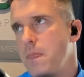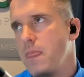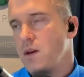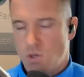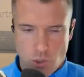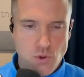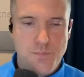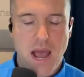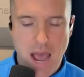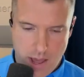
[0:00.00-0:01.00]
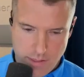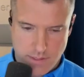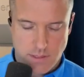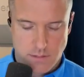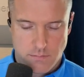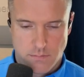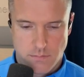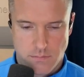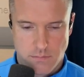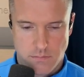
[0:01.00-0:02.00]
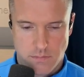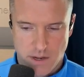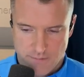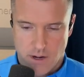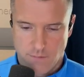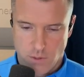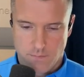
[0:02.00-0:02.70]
two paths in front of you.